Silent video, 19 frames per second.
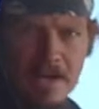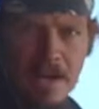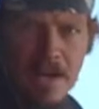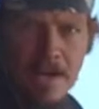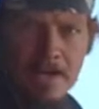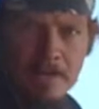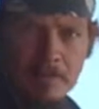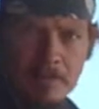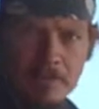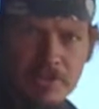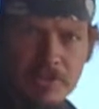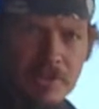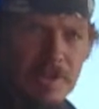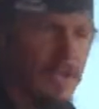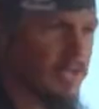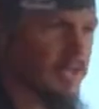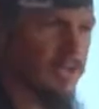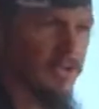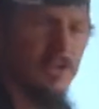items.
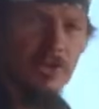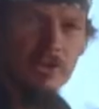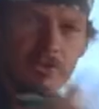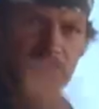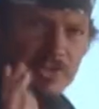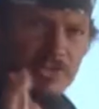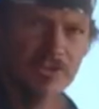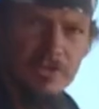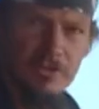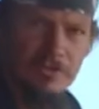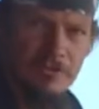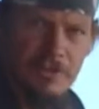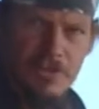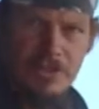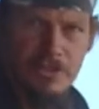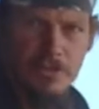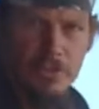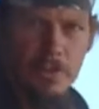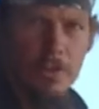So just your
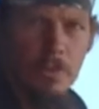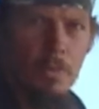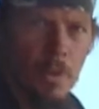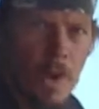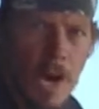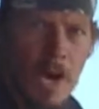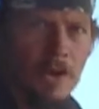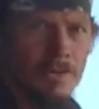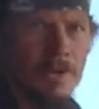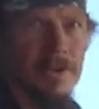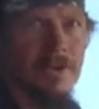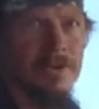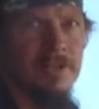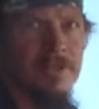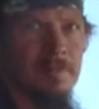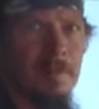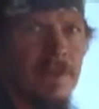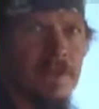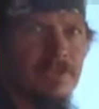visual walk-around
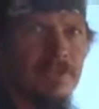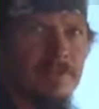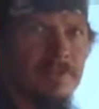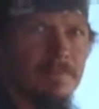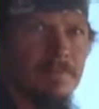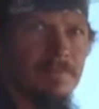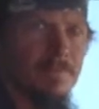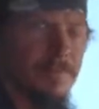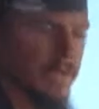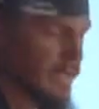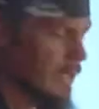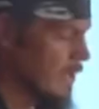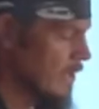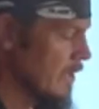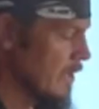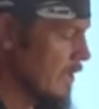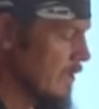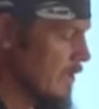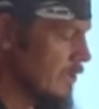inspection.
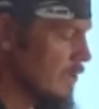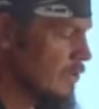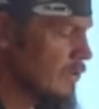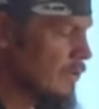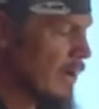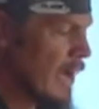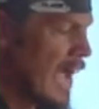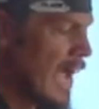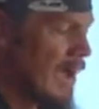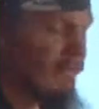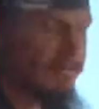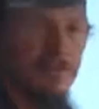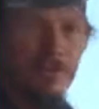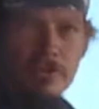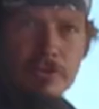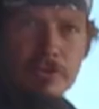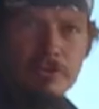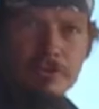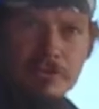You don't have
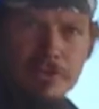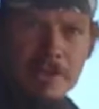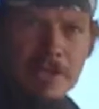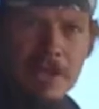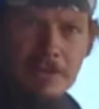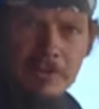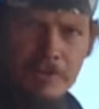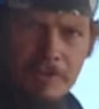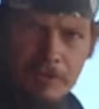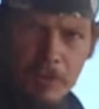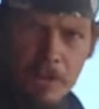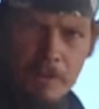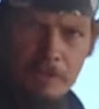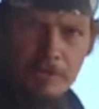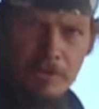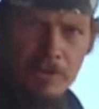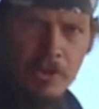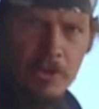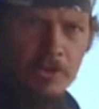to fill out the
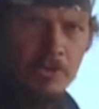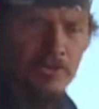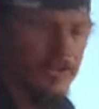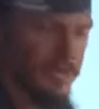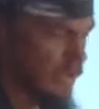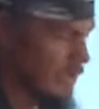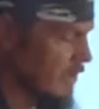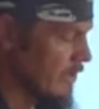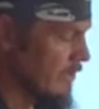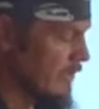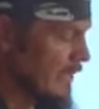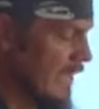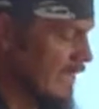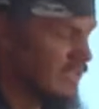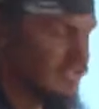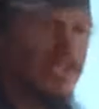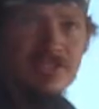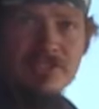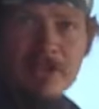form for those.
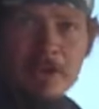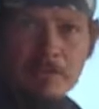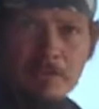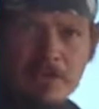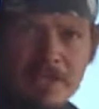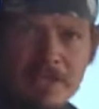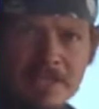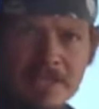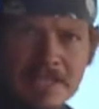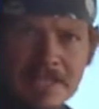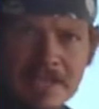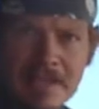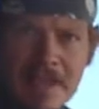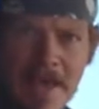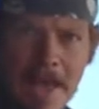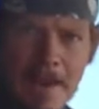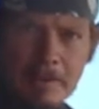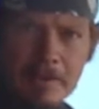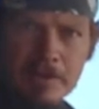That's just something you need to get in
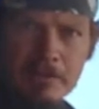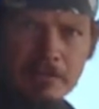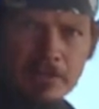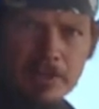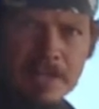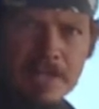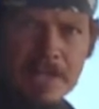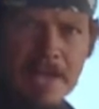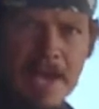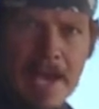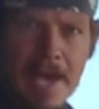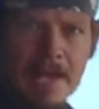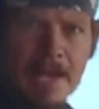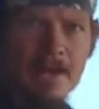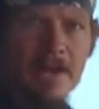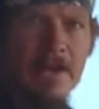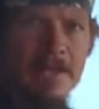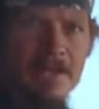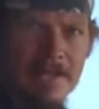the habit of looking at
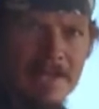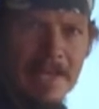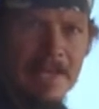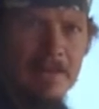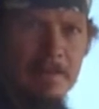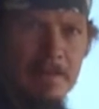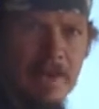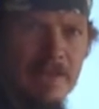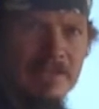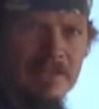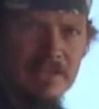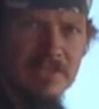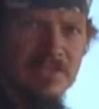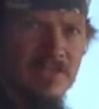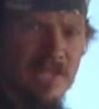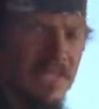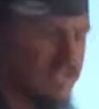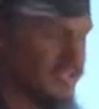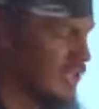on a daily
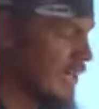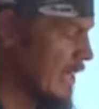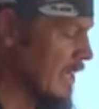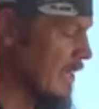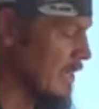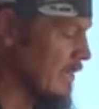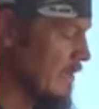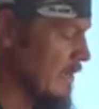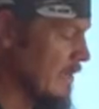basis and checking.